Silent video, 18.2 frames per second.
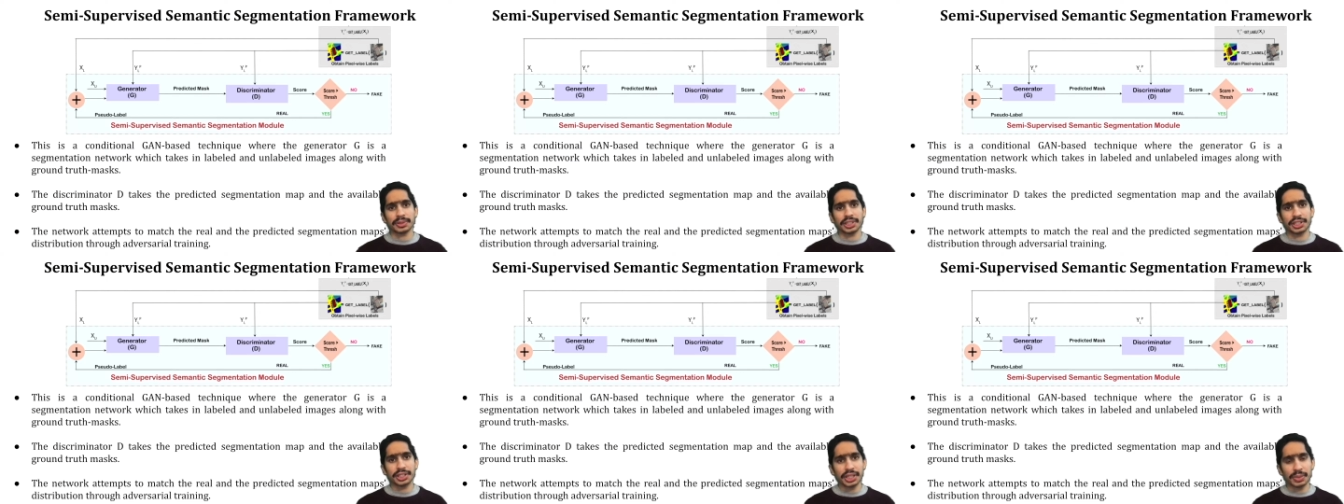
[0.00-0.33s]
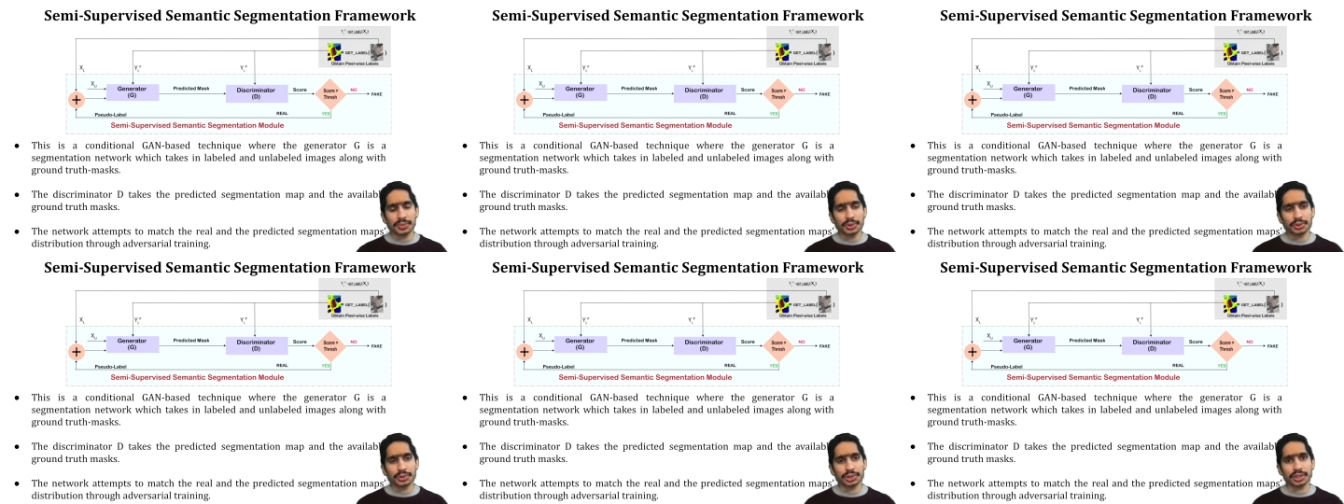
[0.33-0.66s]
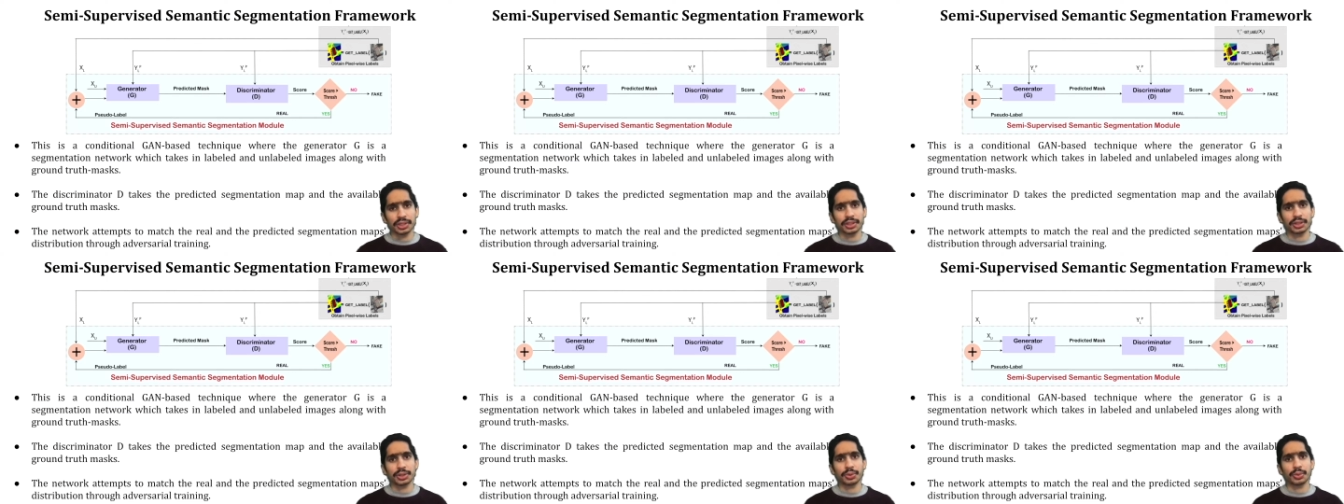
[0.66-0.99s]

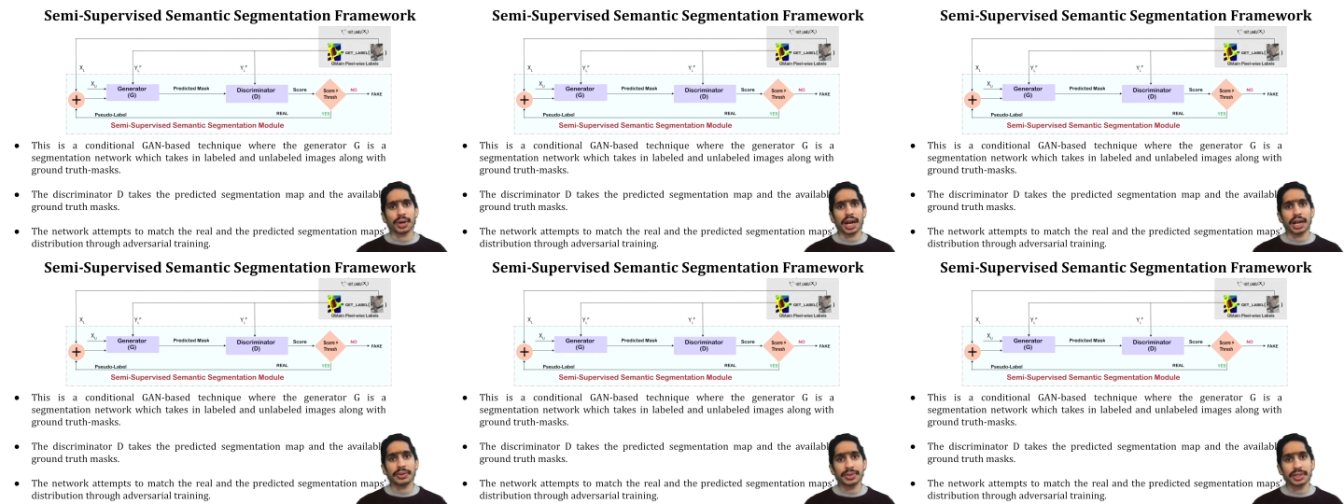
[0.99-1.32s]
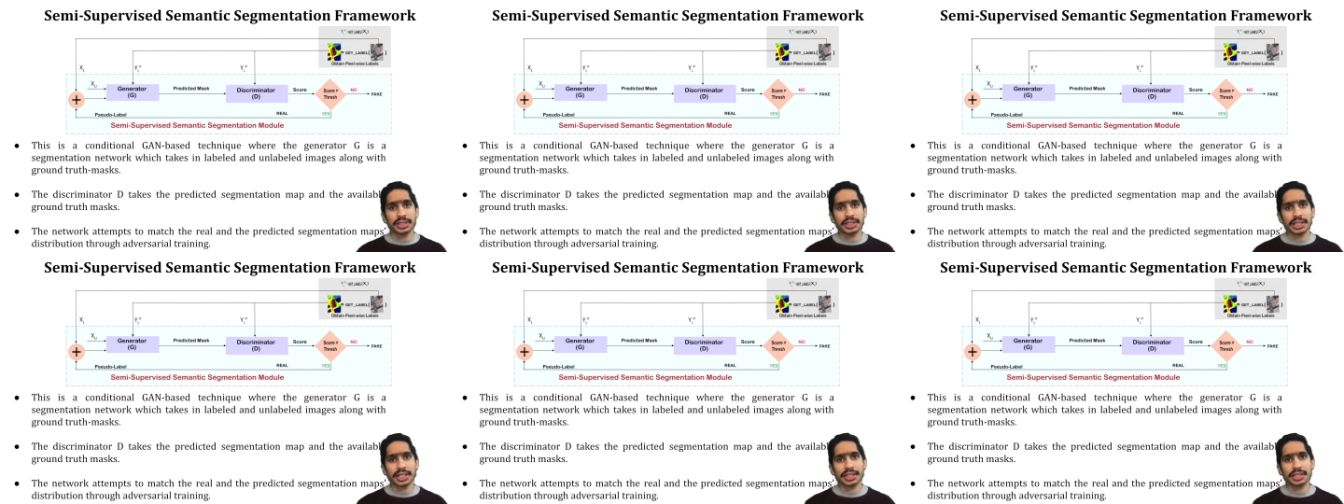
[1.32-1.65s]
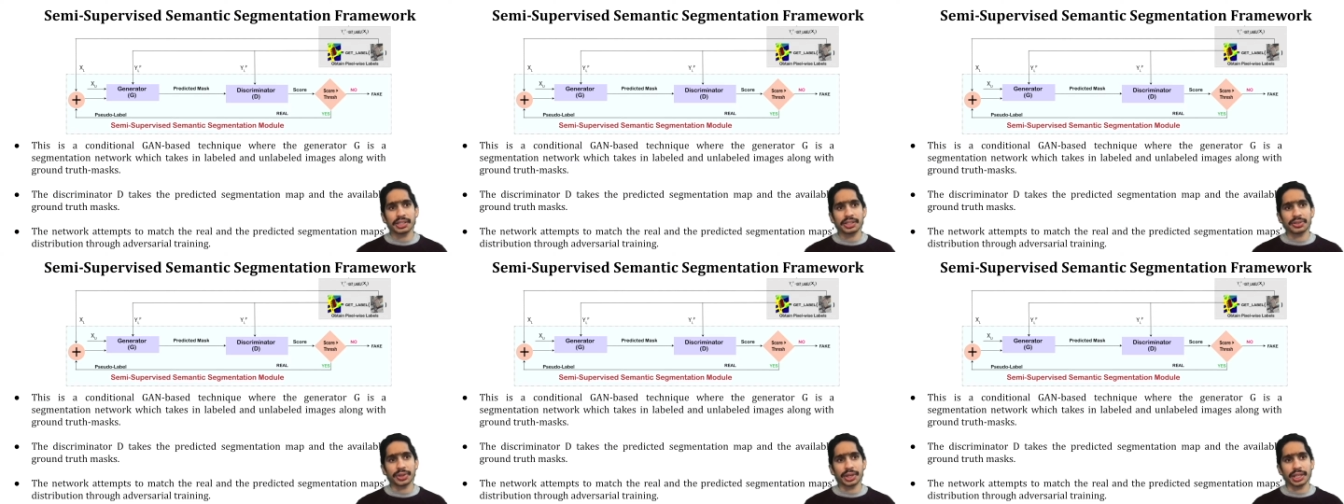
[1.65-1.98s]
distribution through
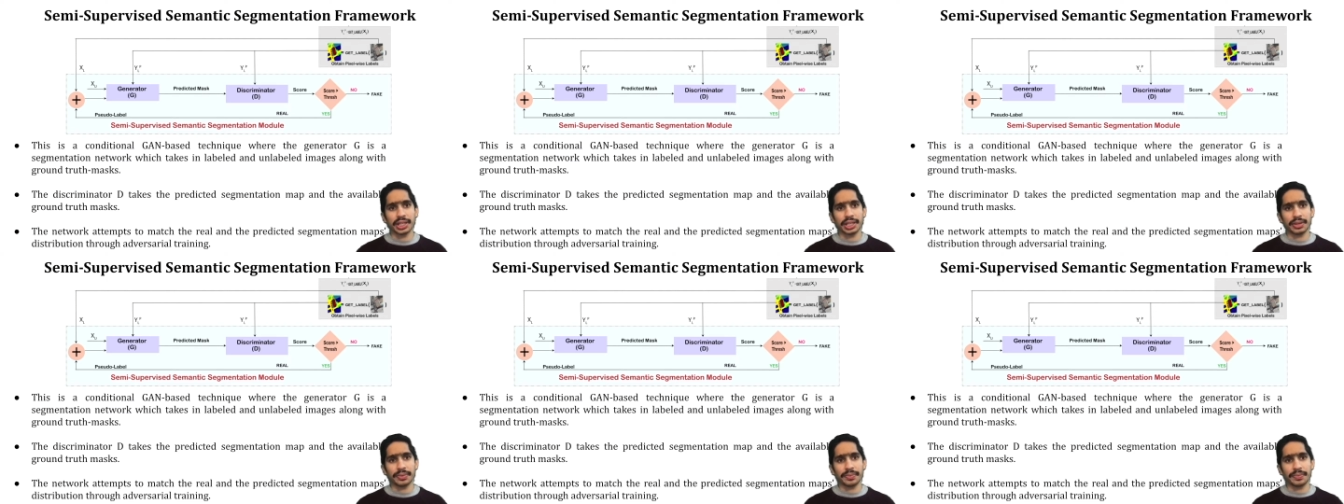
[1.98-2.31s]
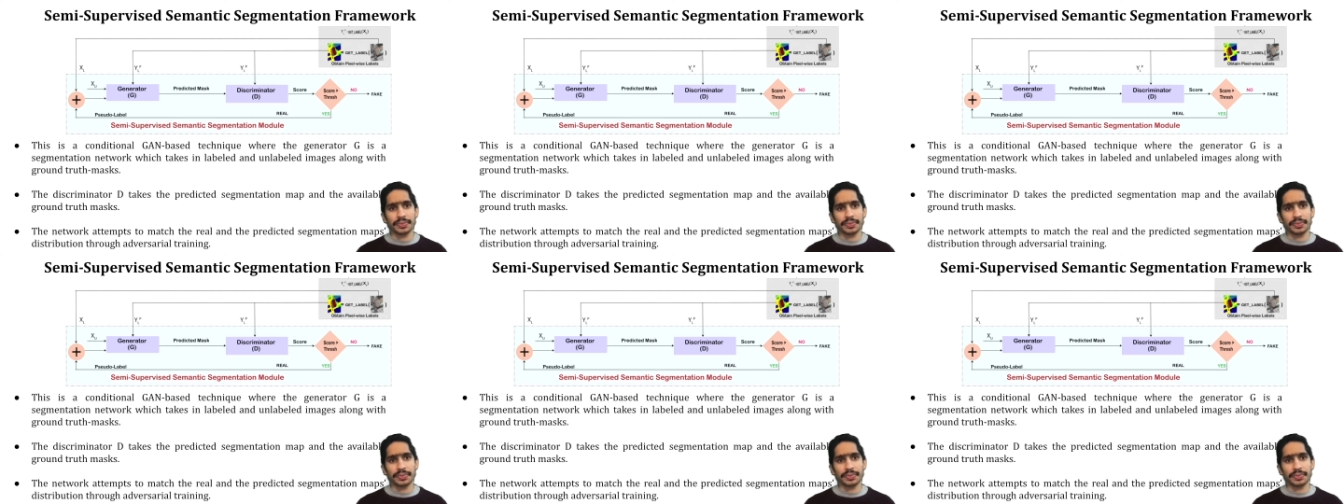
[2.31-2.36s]
adversarial training.